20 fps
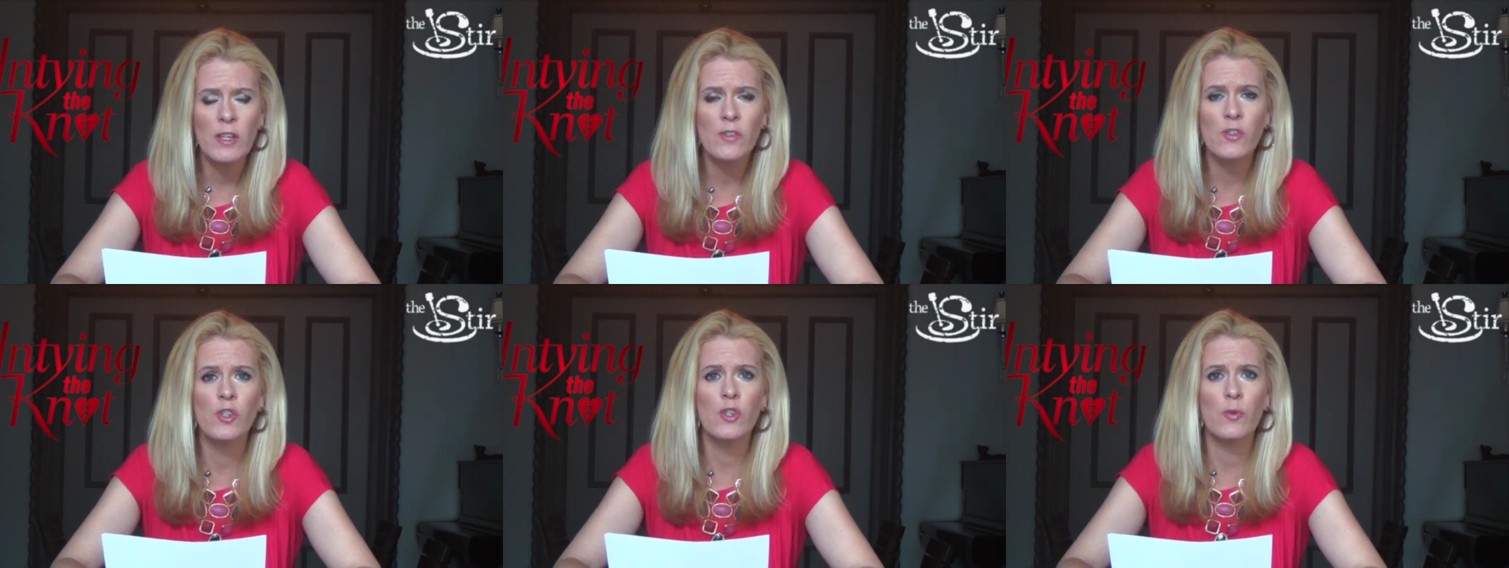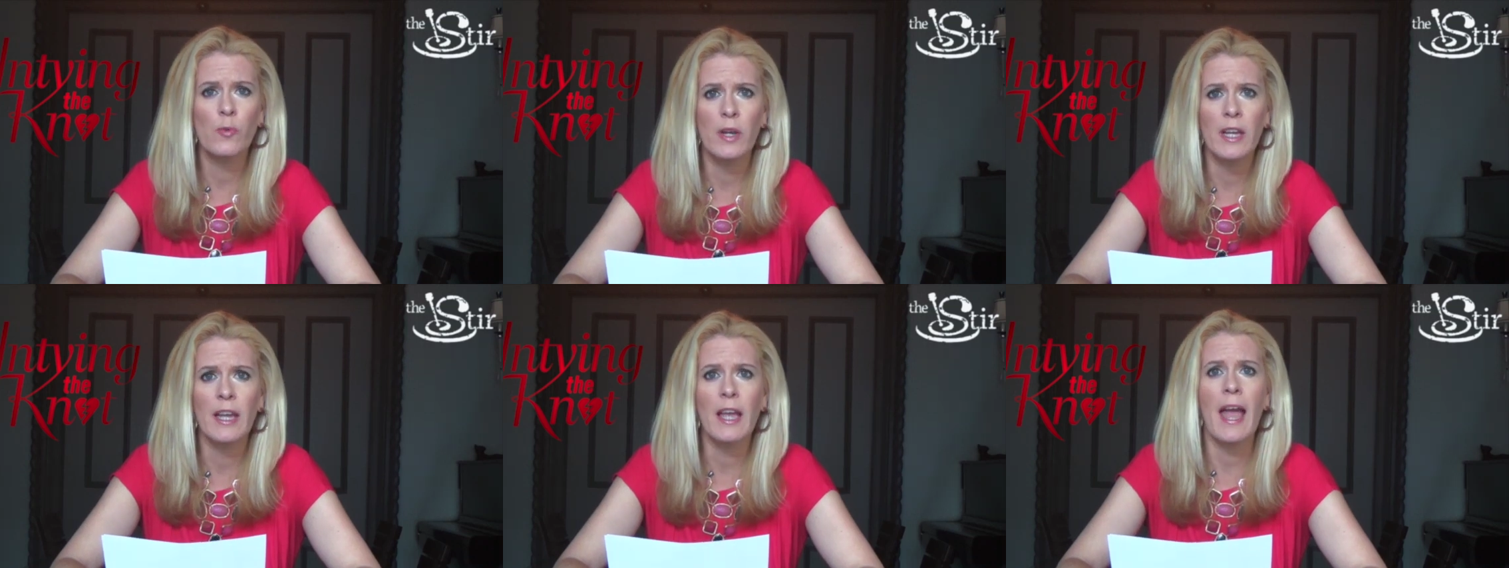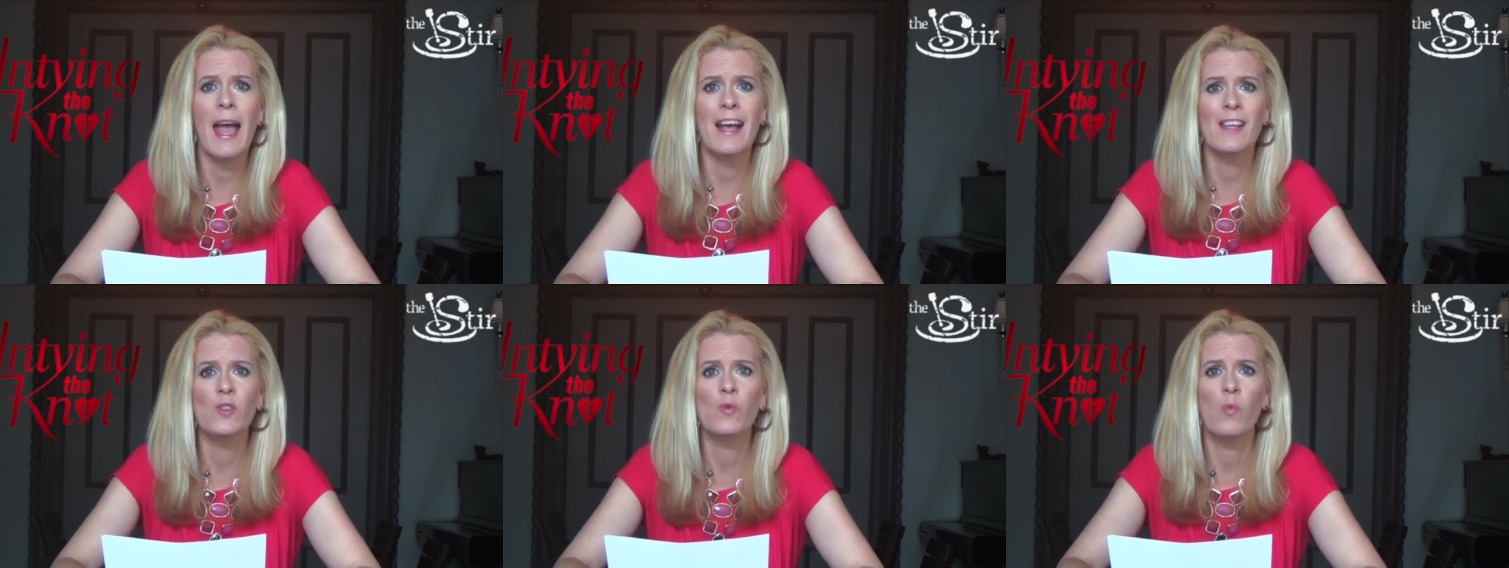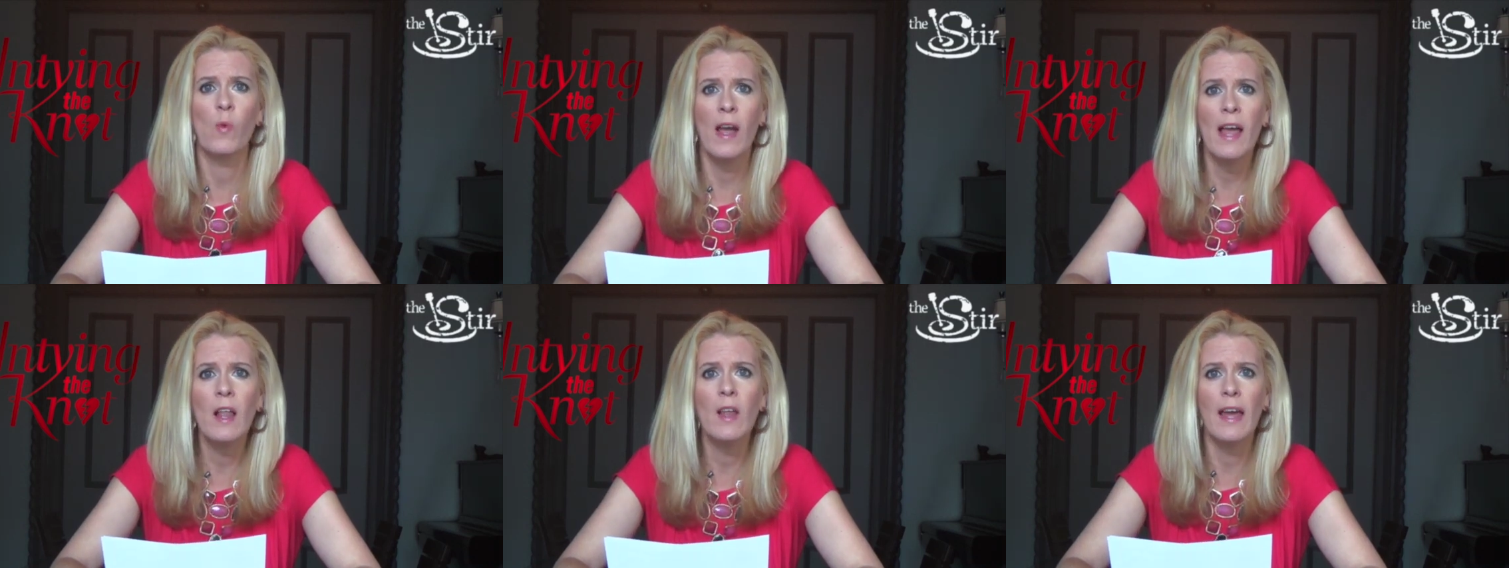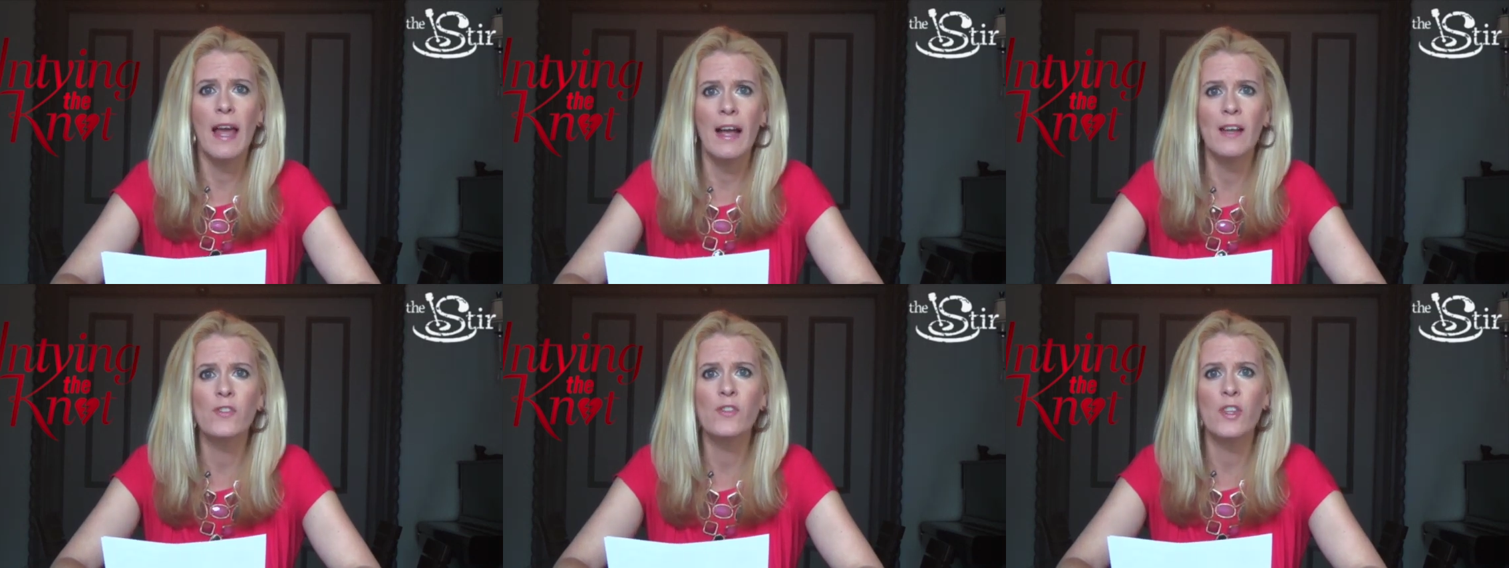is doing as well
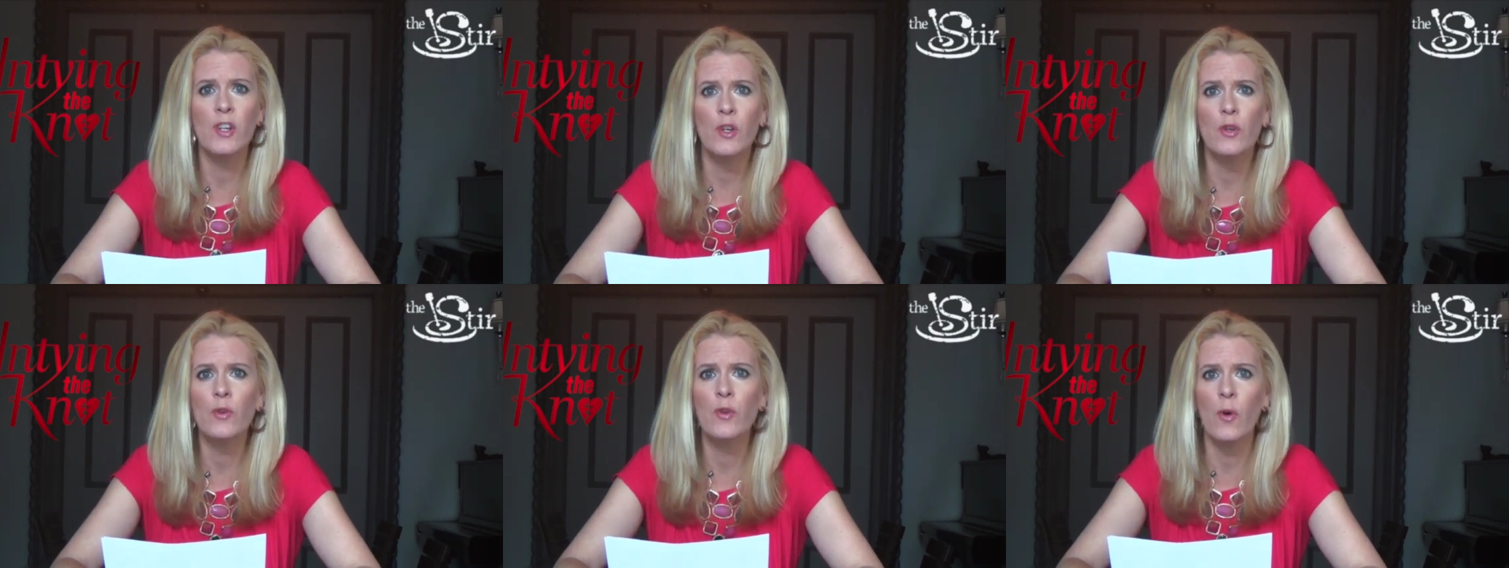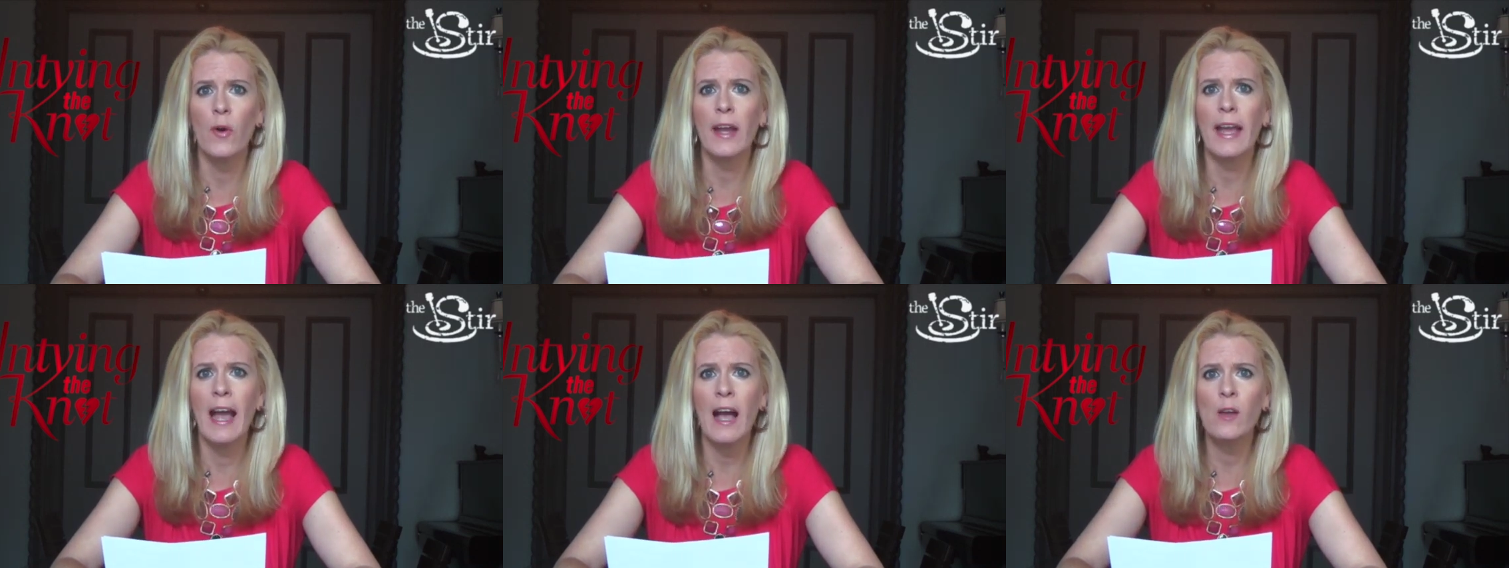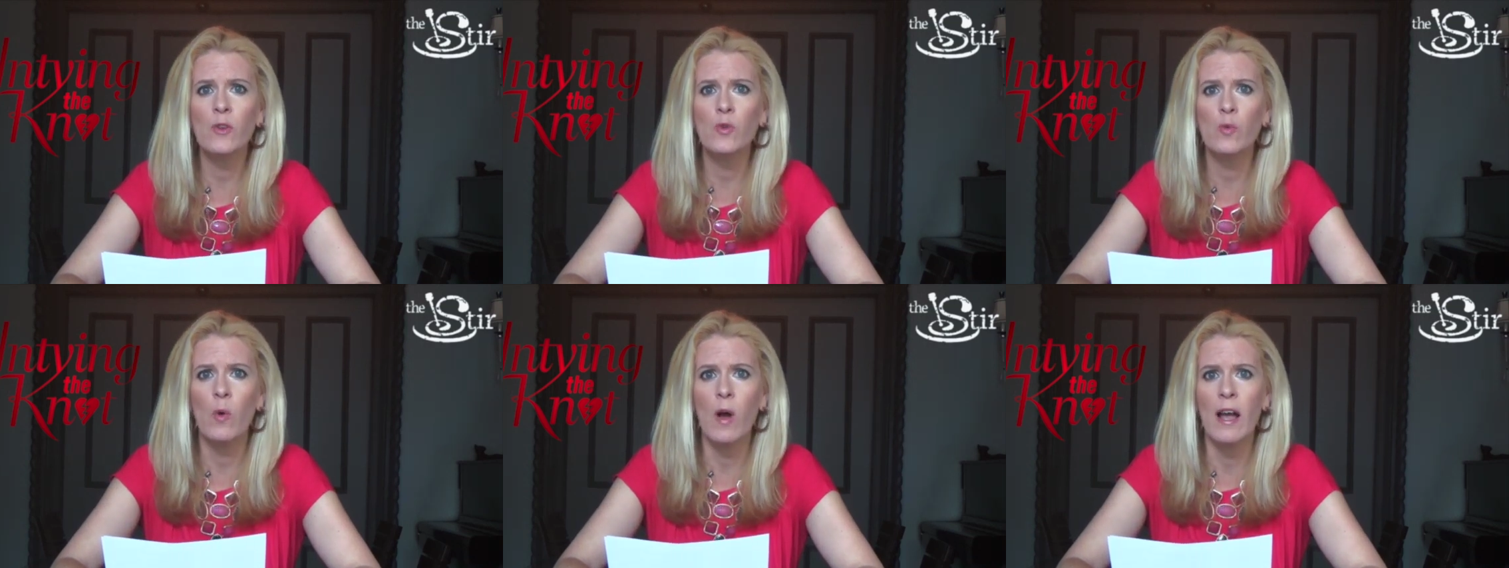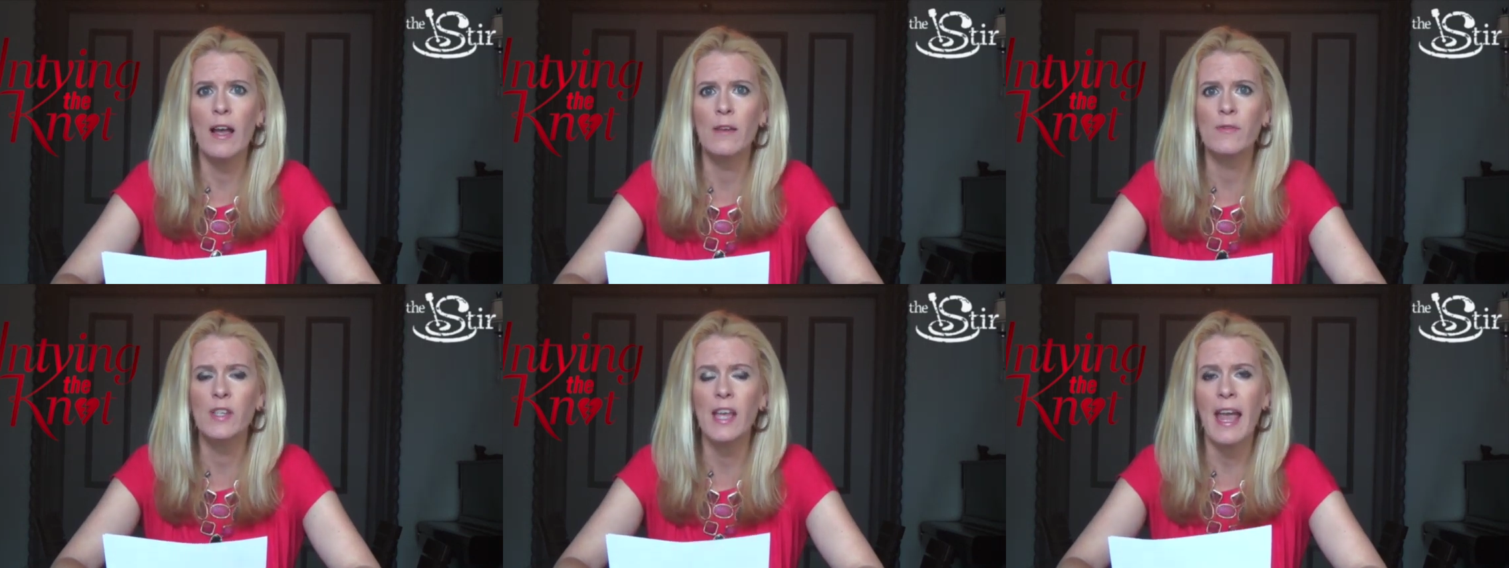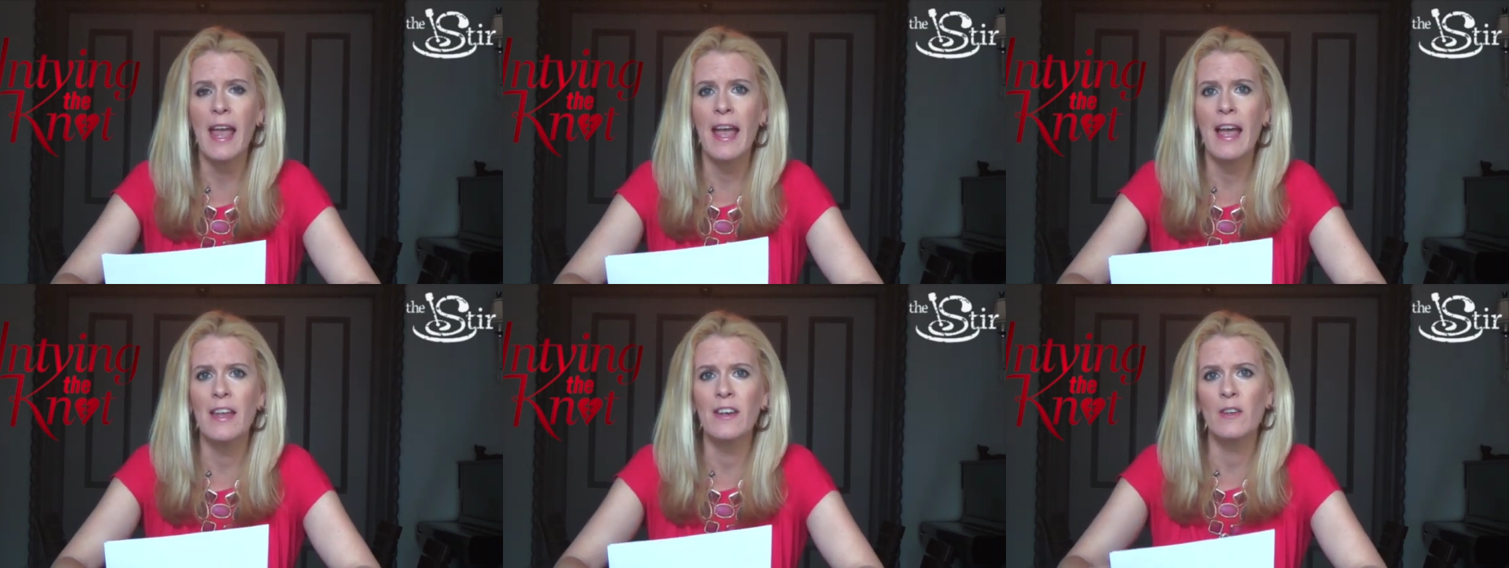as the New York Housewives
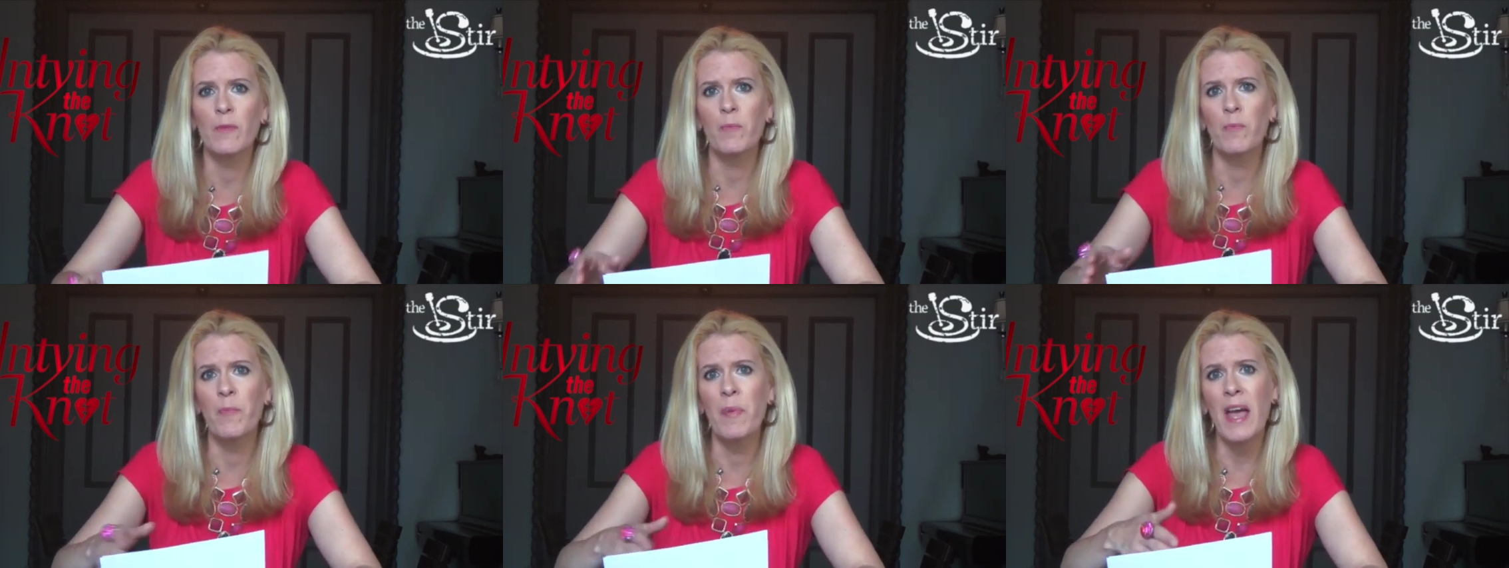and